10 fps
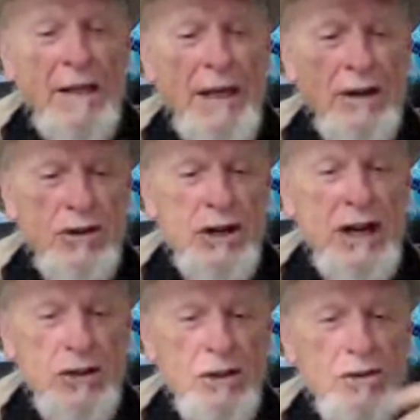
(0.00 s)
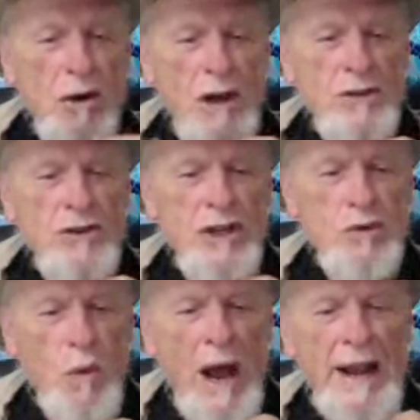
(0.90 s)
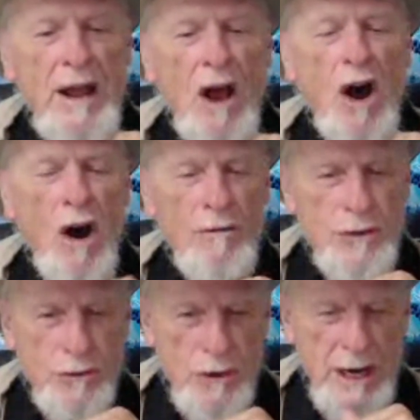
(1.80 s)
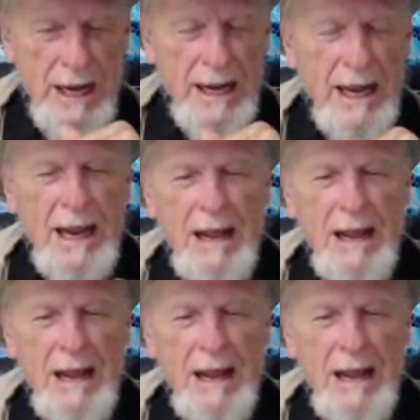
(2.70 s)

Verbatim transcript: that Jesus Christ is one of three,